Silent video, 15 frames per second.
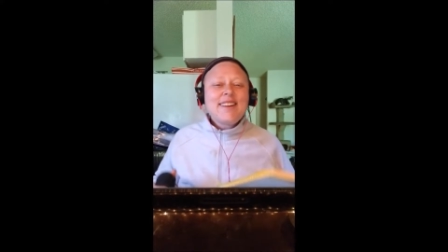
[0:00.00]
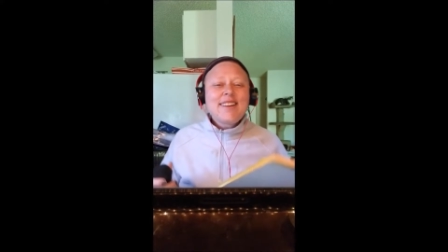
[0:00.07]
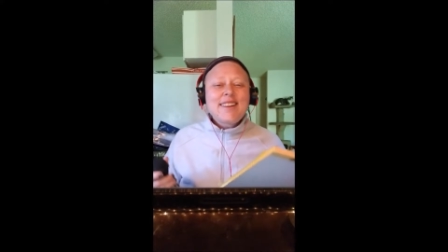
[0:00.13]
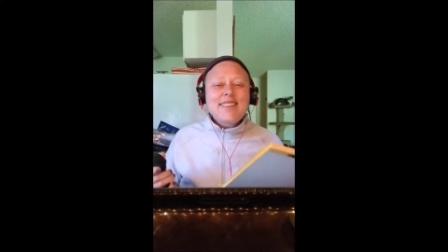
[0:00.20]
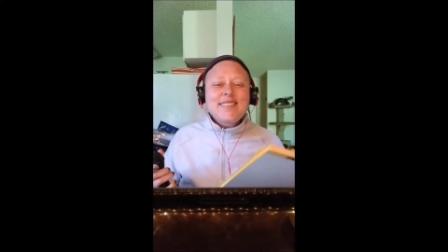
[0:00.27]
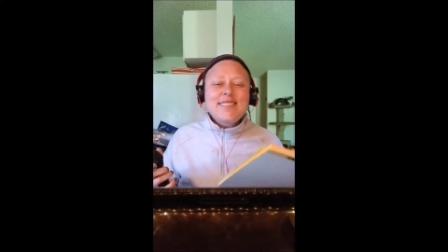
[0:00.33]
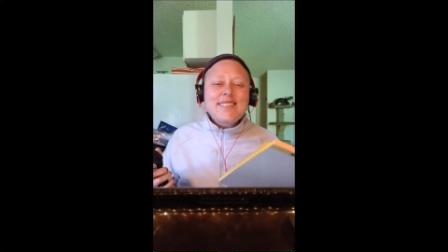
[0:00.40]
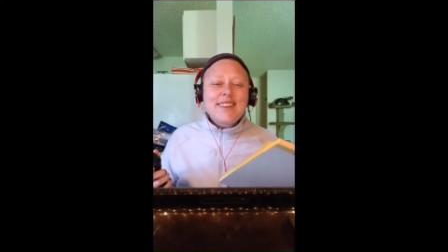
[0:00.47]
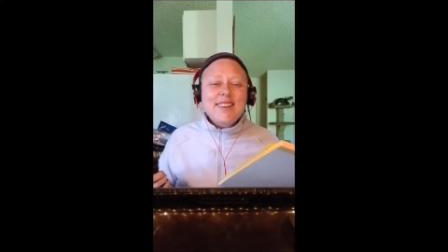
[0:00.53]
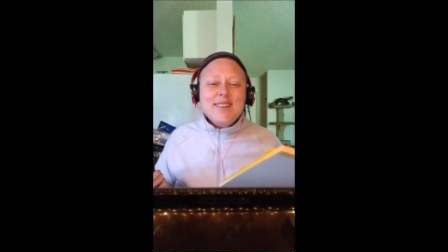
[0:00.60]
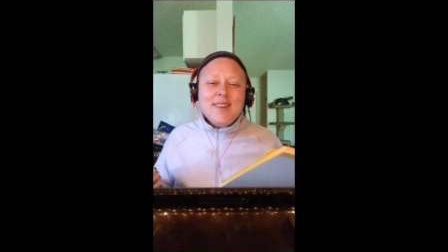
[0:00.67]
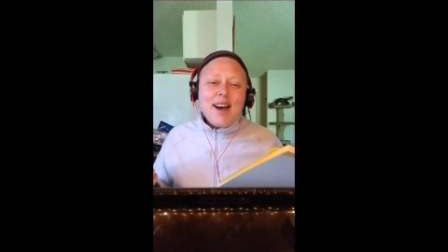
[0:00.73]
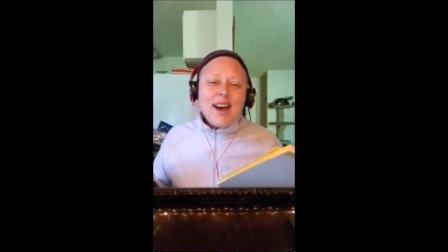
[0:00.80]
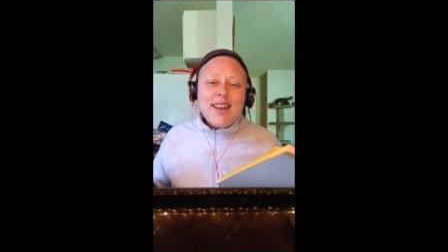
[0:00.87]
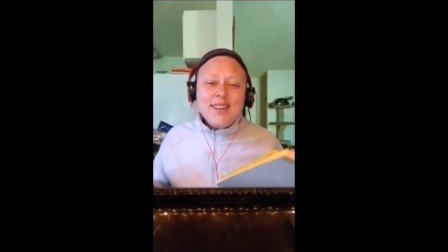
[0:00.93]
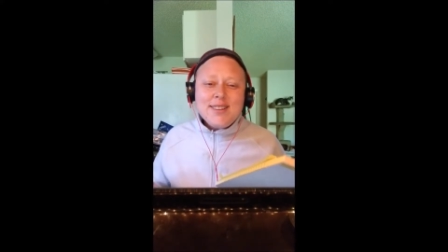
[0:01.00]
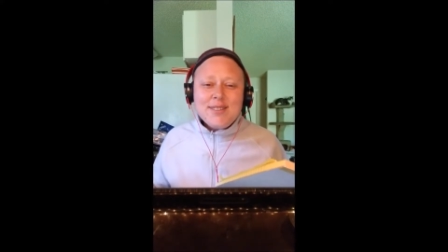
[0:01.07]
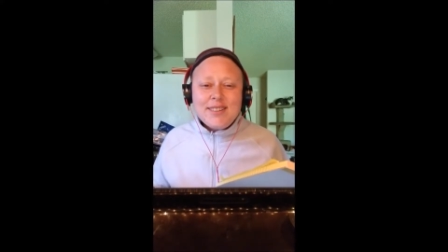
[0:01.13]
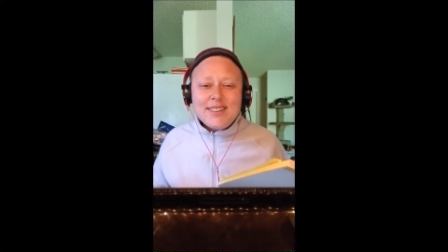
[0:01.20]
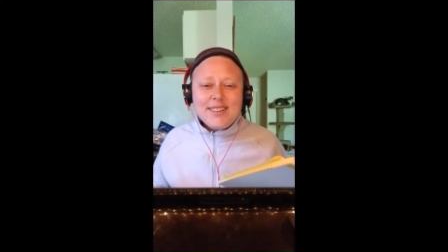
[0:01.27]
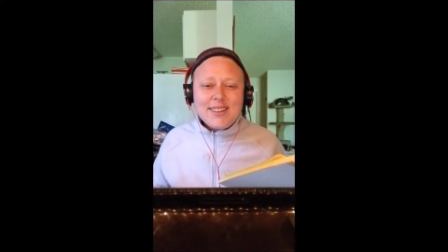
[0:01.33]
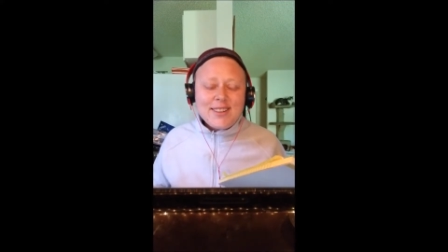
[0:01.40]
Because I do
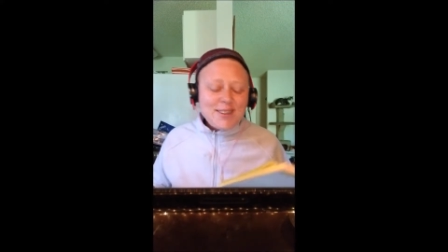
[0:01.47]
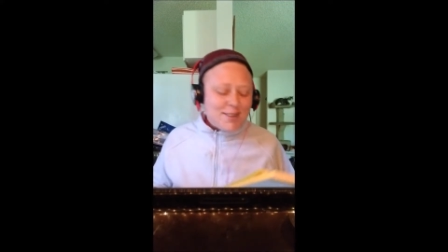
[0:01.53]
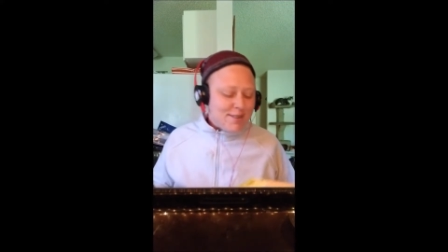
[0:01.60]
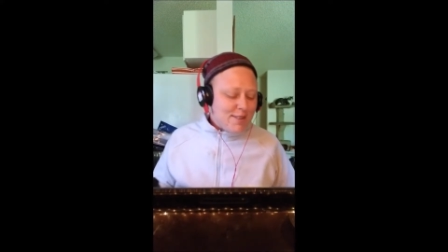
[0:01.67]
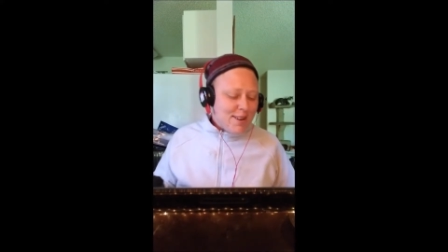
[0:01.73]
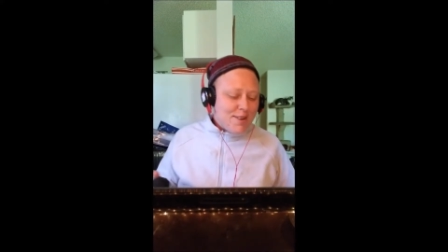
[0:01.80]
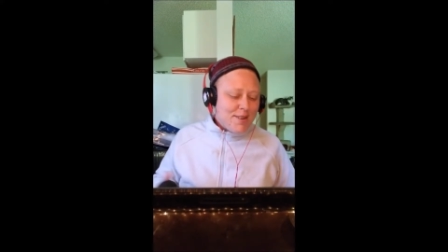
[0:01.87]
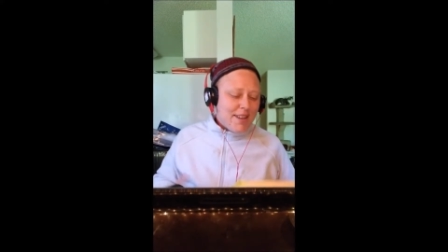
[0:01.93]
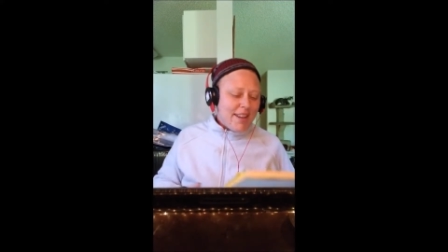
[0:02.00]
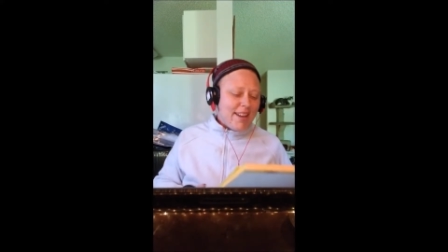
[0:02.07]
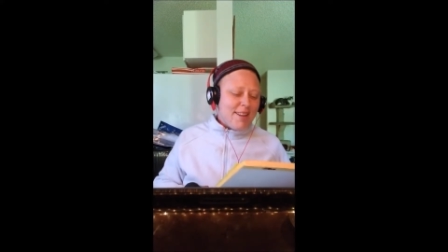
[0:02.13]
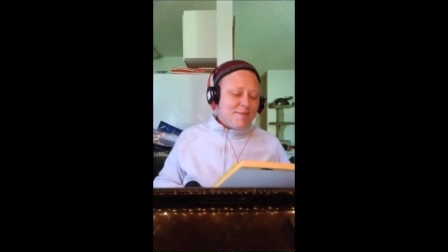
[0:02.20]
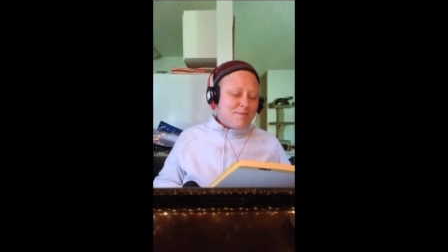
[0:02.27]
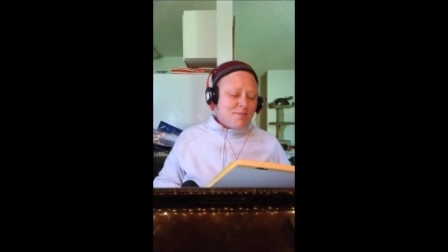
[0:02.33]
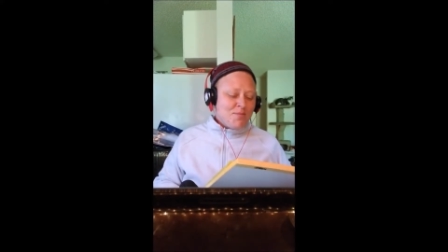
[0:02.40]
it too. Okay.